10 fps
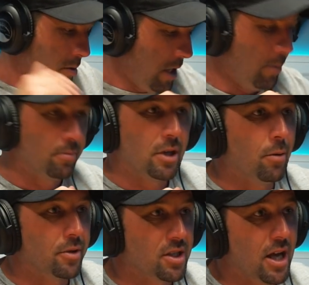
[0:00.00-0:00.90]
Down,
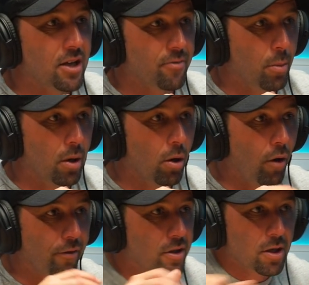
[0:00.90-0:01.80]
down the stairs from my
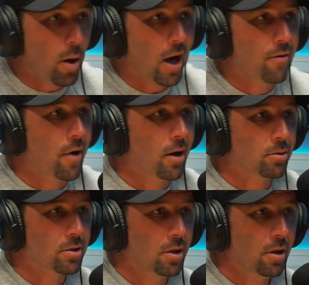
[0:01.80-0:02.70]
loft, there's no handrails,
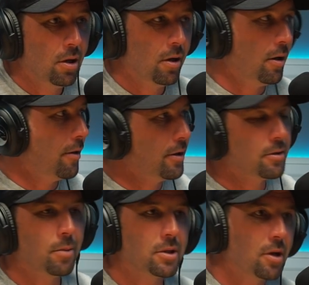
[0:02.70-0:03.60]
mm. and I think
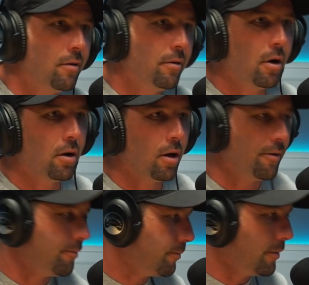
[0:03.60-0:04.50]
to myself, "Oh,
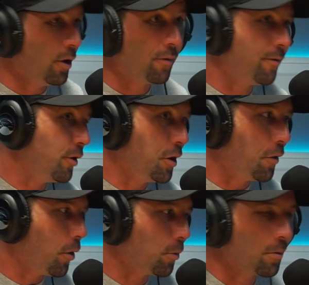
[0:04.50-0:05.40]
like little three
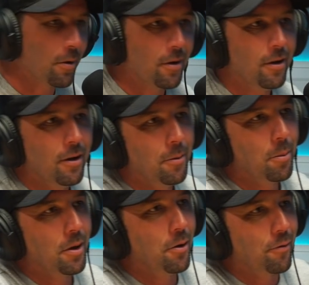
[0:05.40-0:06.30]
year old,
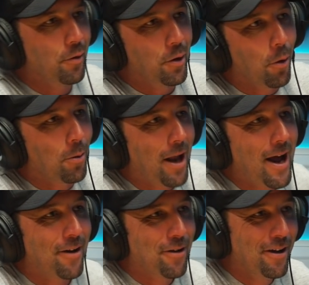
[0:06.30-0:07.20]
my little three year old
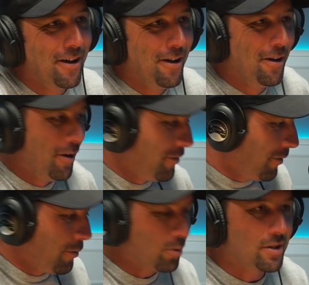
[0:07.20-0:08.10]
lad.
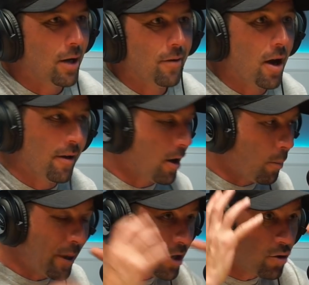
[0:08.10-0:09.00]
Yeah. He falls down there. And then I'll
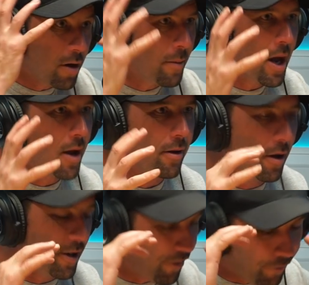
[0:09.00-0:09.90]
picture it in my head.
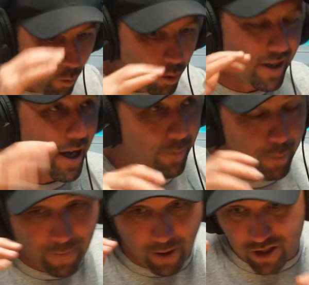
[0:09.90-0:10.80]
Like he's falling down.
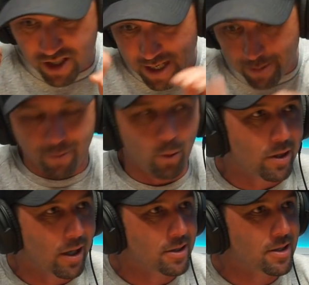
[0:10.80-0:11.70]
I'll see him fall
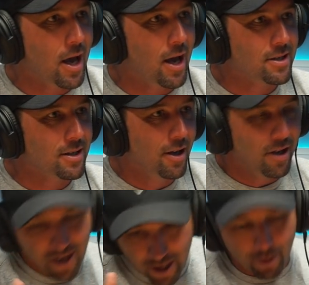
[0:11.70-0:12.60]
down the stairs,
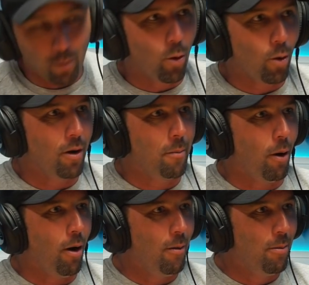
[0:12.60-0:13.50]
hit the wall at the
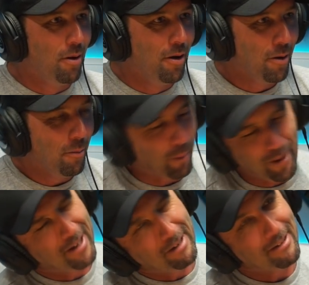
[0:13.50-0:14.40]
bottom, yeah.
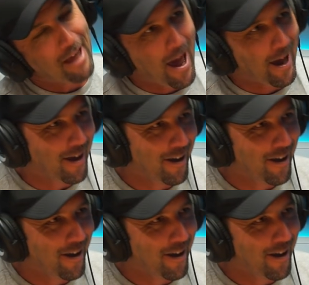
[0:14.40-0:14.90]
break his neck.